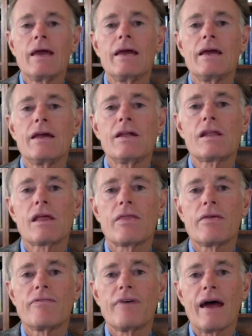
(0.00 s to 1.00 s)
is
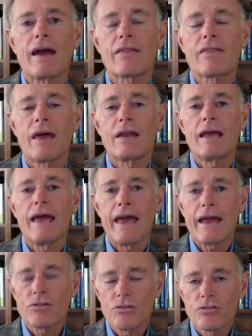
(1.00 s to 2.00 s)
the fact that
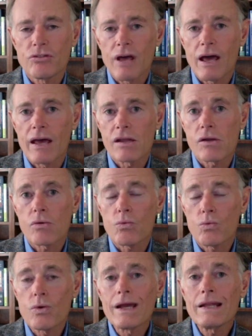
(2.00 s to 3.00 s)
exercise
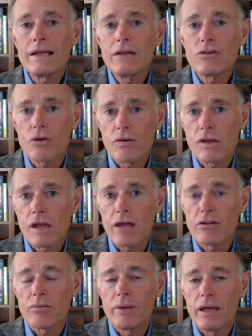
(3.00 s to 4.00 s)
really turns
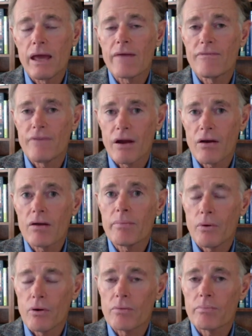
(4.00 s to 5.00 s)
out to be a very
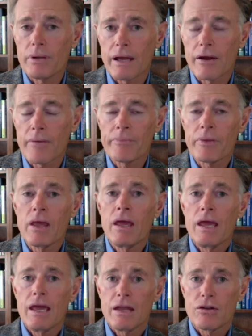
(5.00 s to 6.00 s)
important player
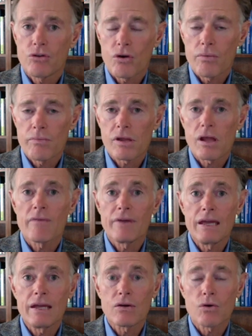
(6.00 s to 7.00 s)
in terms of
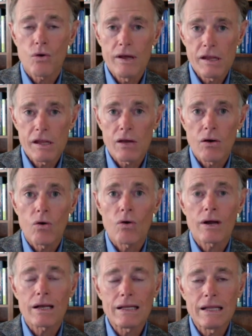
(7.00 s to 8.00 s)
increasing
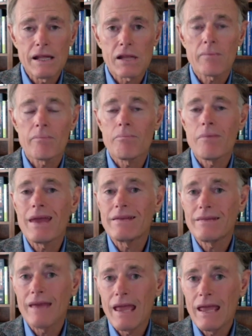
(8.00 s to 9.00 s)
or at least
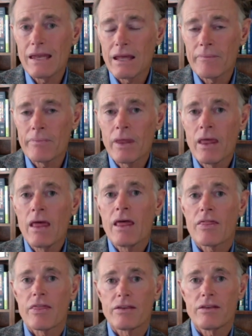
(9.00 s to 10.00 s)
maintaining
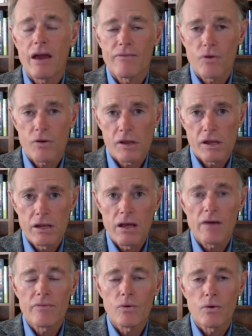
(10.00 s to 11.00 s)
the diversity
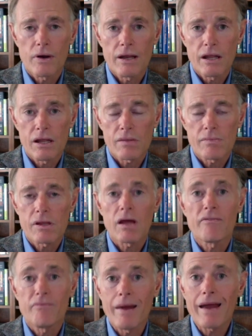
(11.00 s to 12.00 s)
of organisms,
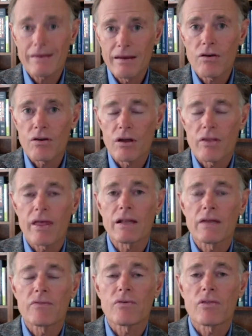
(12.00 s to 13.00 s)
of bacteria that
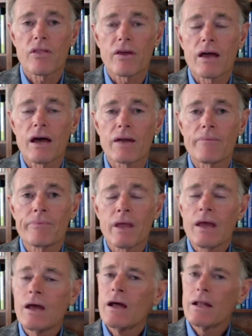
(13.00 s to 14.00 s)
live within the gut.
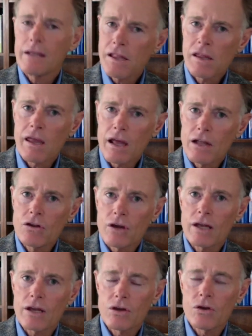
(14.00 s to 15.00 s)
Let's take a look
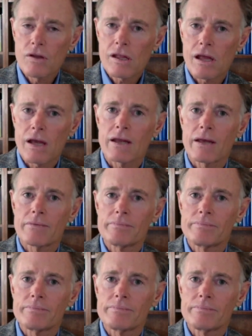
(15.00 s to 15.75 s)
at a new study.